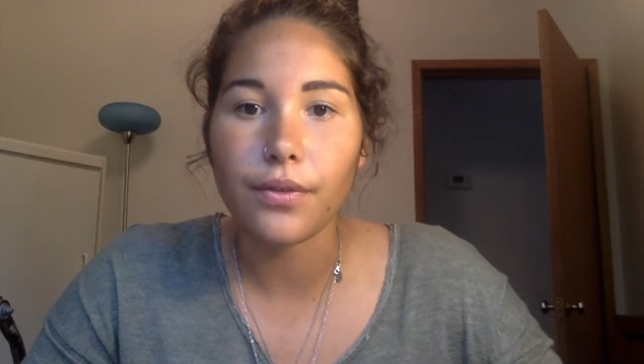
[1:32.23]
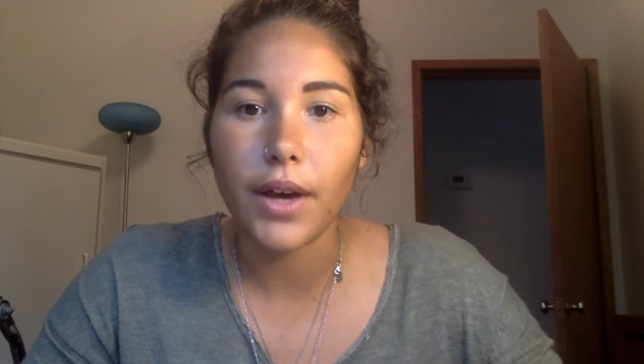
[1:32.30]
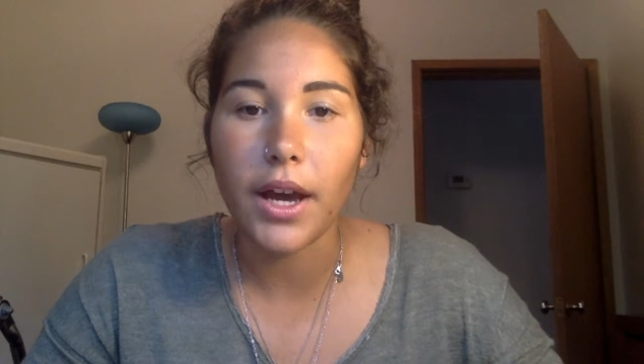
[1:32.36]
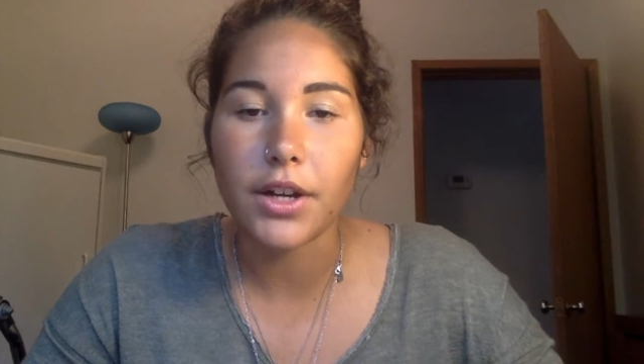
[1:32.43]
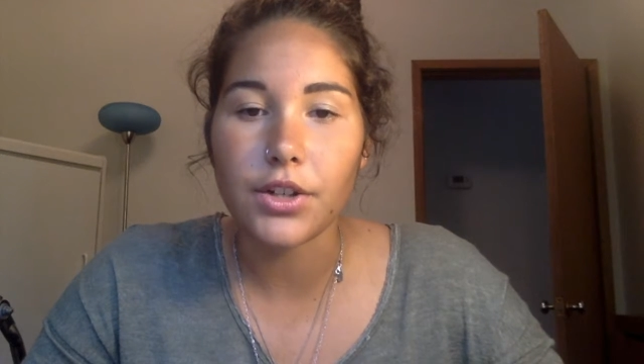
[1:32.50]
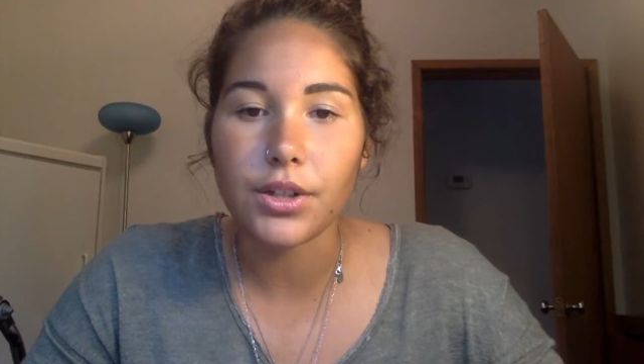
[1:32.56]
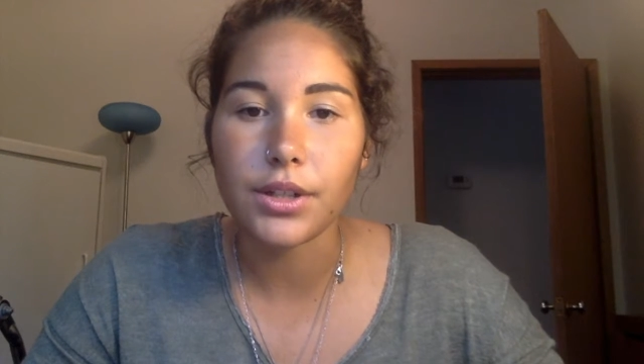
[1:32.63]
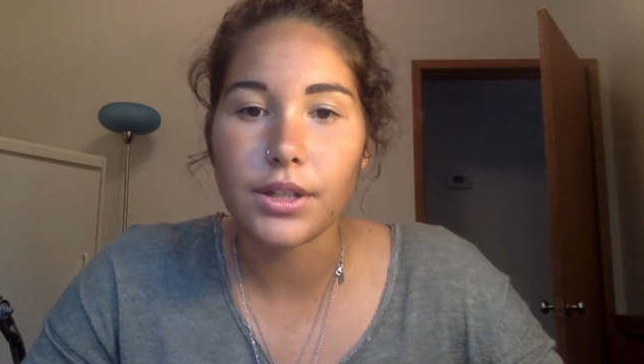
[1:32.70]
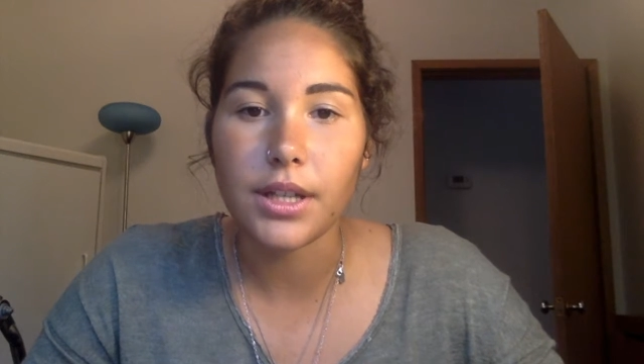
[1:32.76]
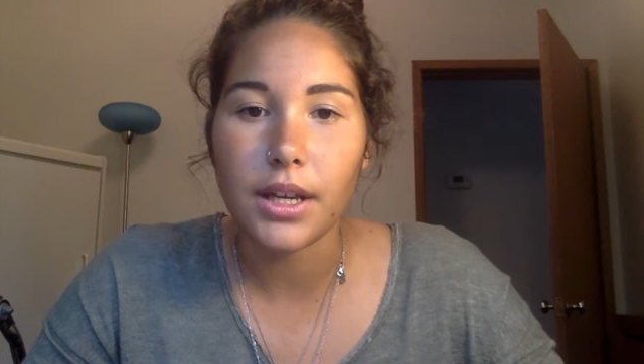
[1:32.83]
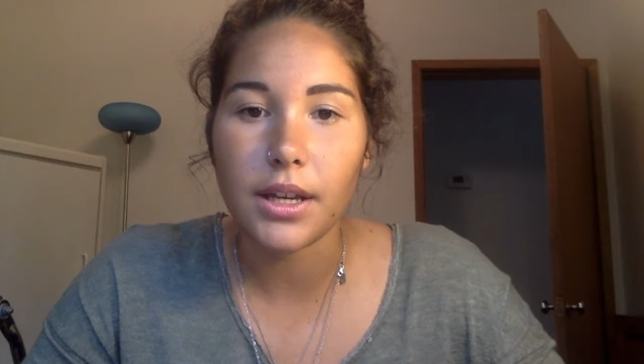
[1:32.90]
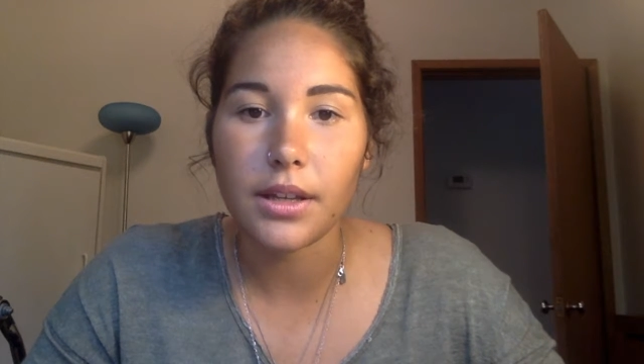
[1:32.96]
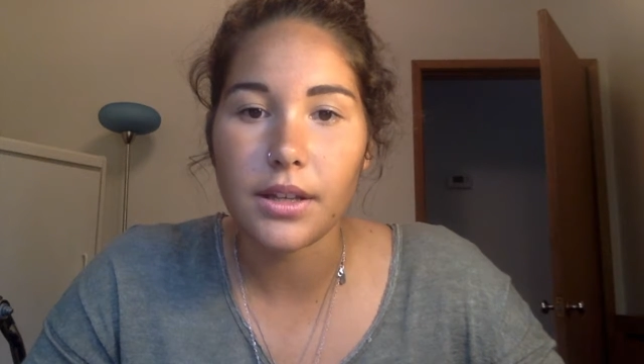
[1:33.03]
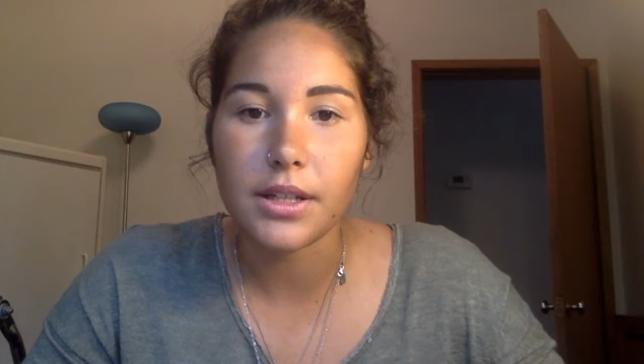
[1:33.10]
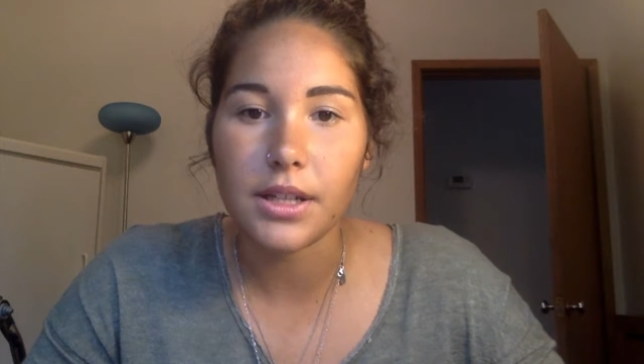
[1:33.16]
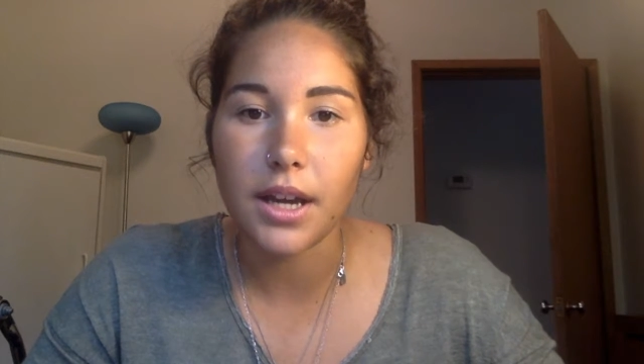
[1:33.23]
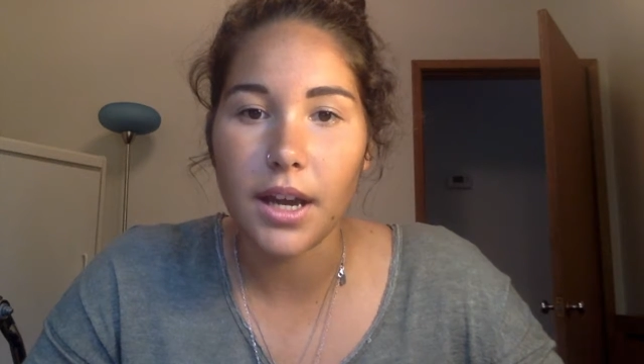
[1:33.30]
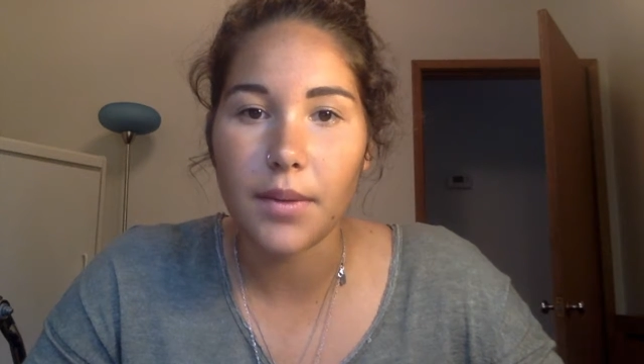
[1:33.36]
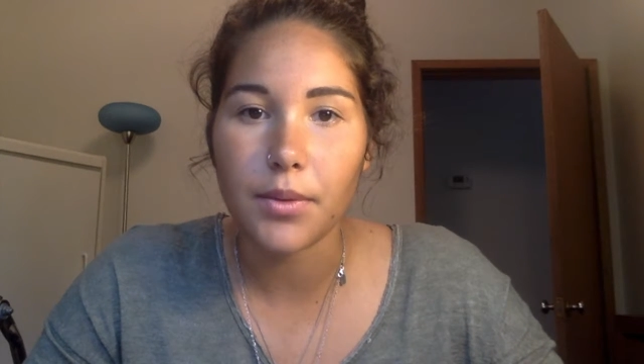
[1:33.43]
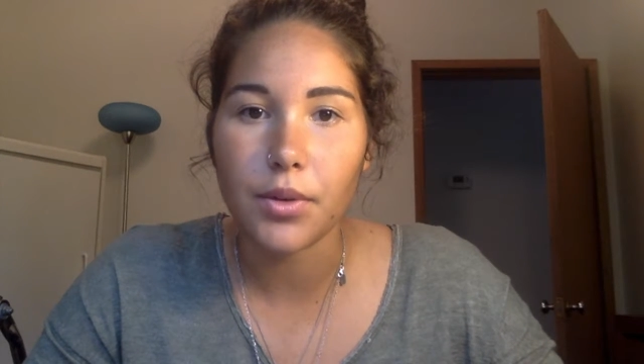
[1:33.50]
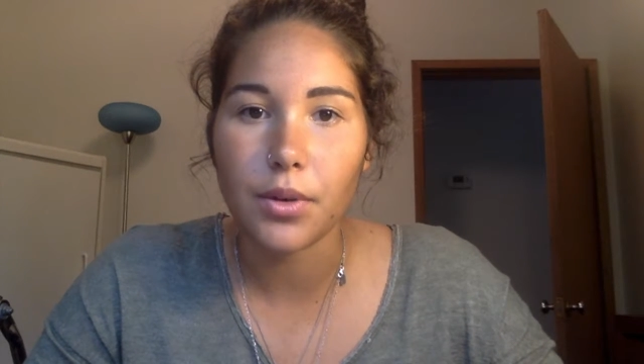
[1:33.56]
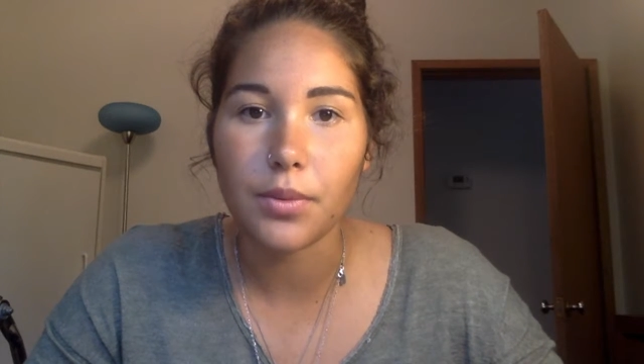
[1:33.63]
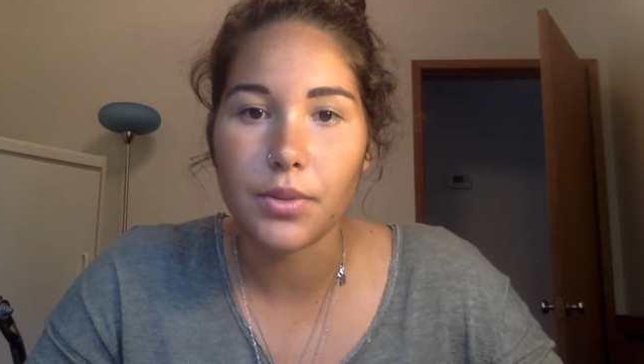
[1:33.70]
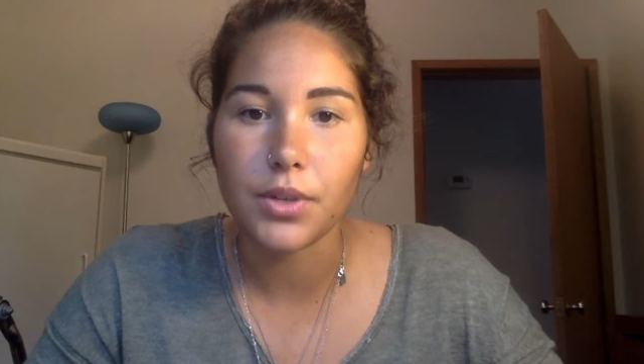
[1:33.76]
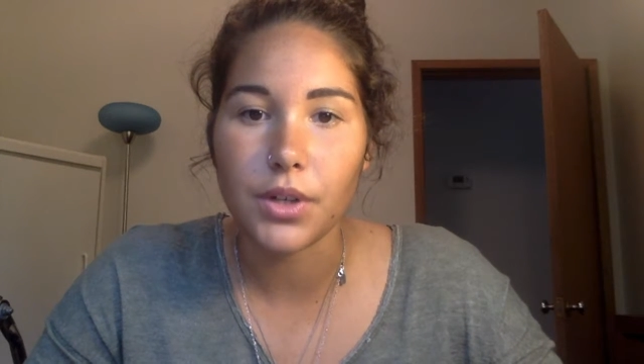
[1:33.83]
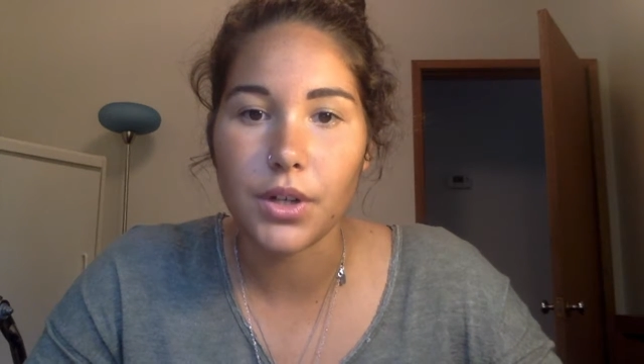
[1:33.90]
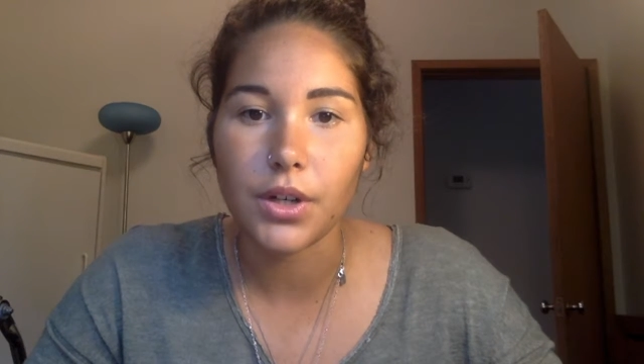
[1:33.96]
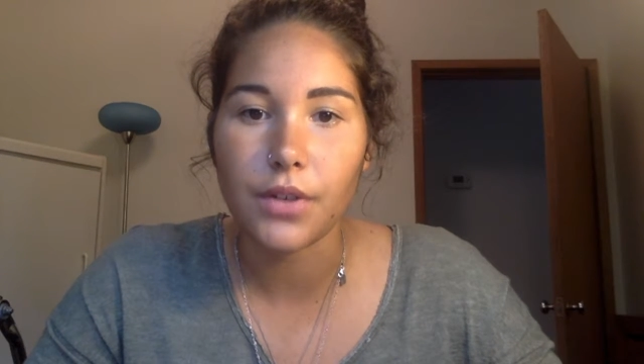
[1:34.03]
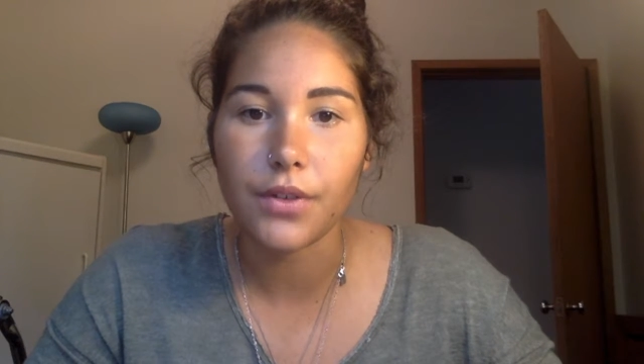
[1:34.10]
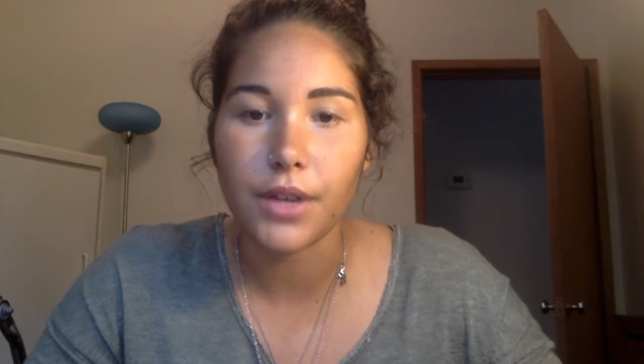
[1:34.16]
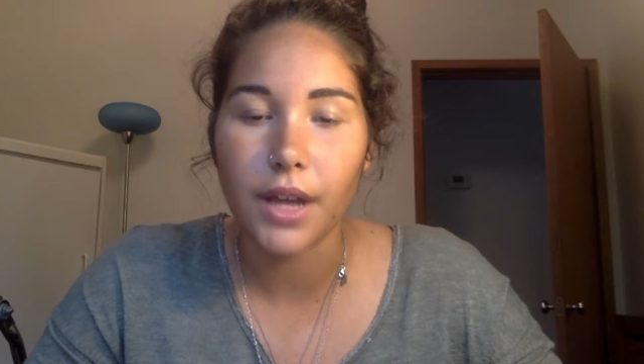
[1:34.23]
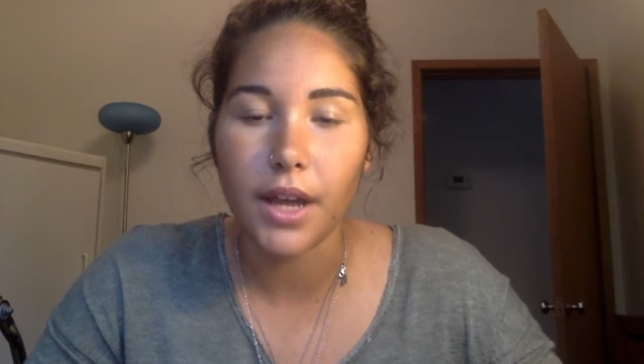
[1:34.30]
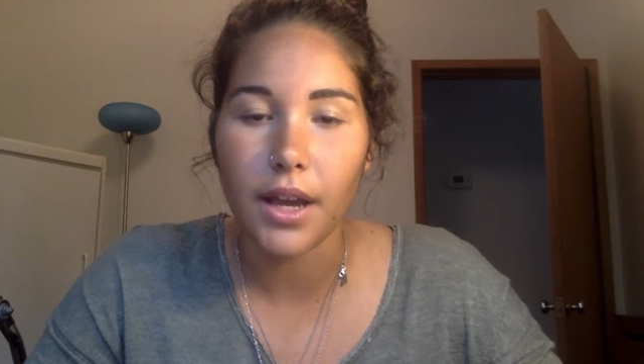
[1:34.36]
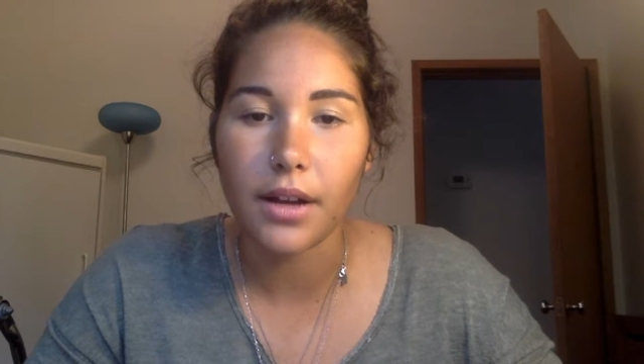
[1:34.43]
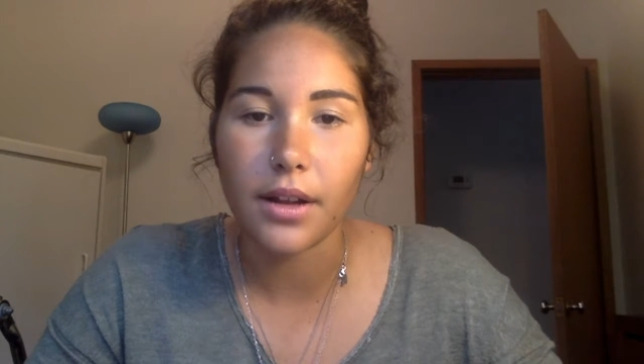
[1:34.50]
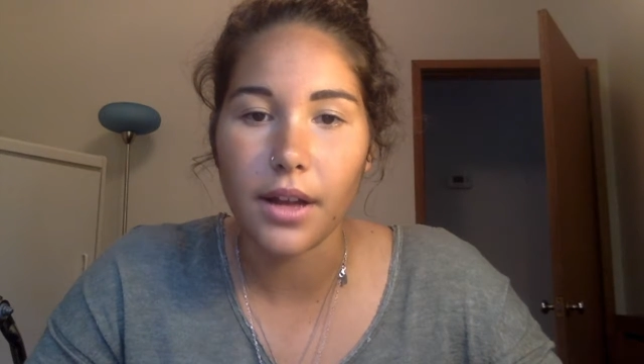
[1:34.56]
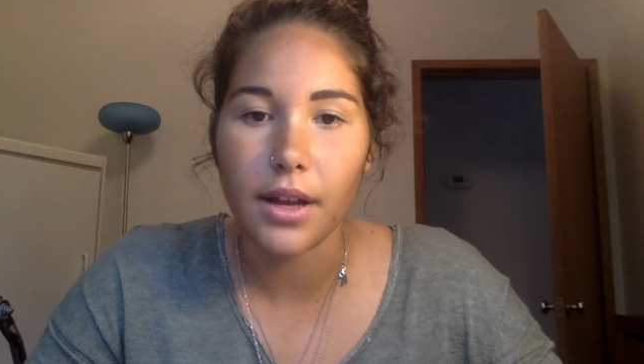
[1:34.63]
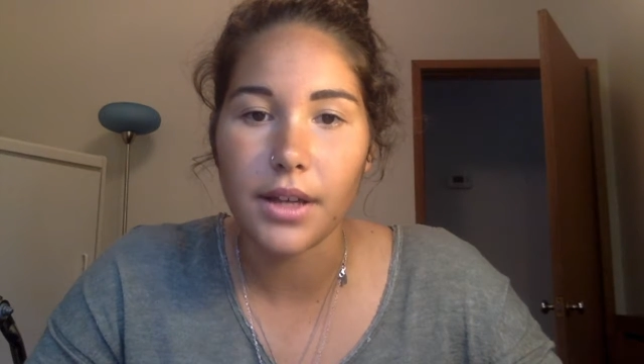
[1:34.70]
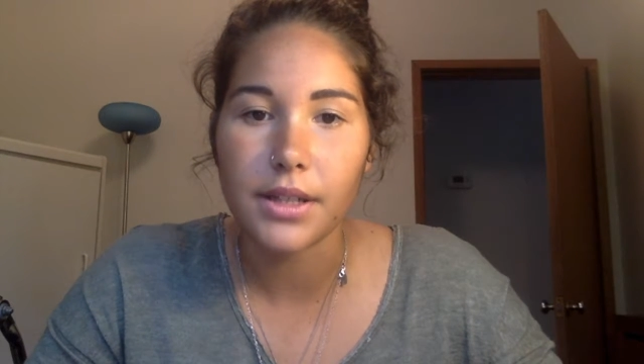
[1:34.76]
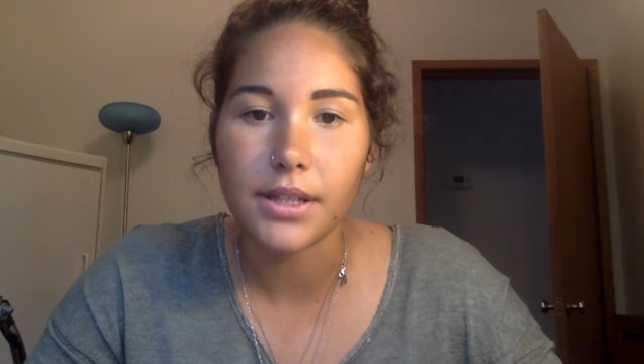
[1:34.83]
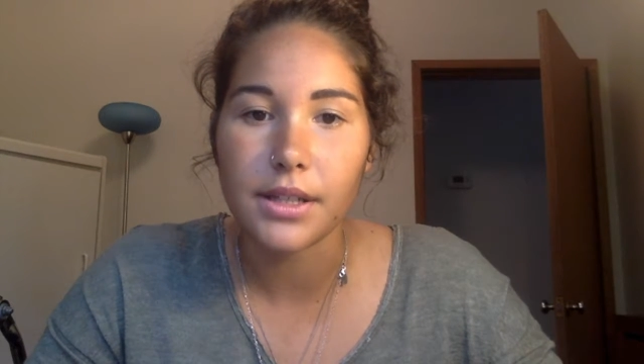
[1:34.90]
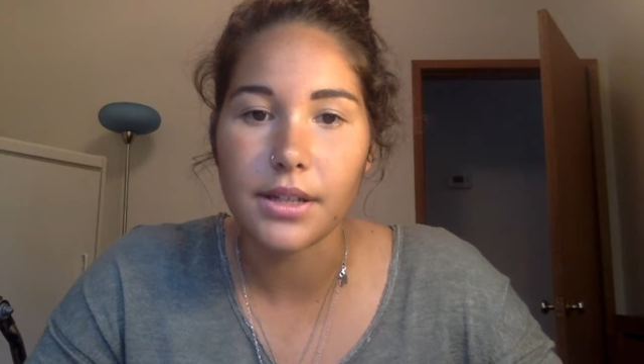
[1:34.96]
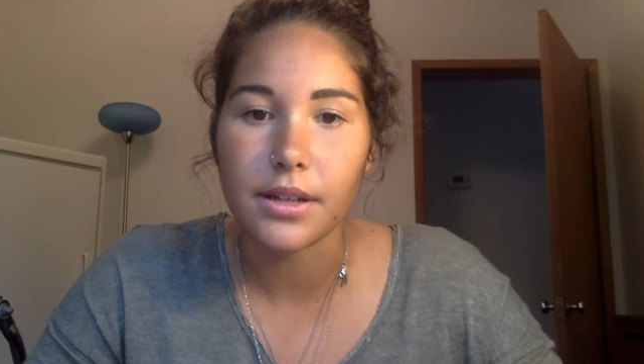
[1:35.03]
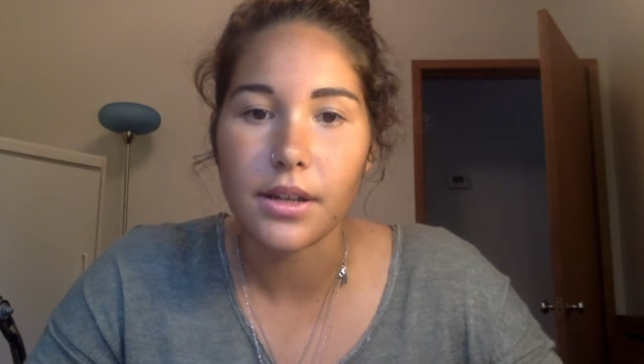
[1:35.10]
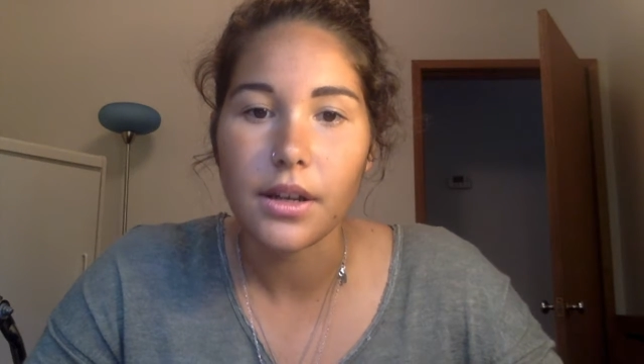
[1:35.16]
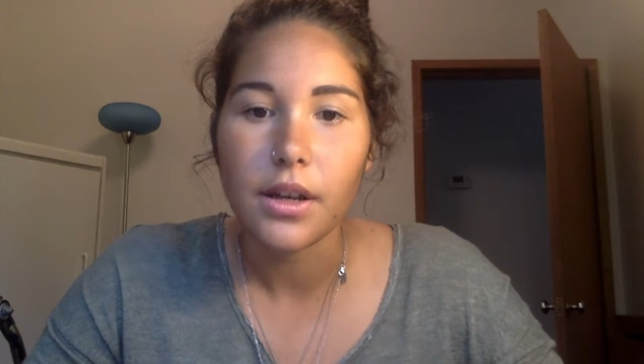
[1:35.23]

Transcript: actually taken the time to observe and analyze, and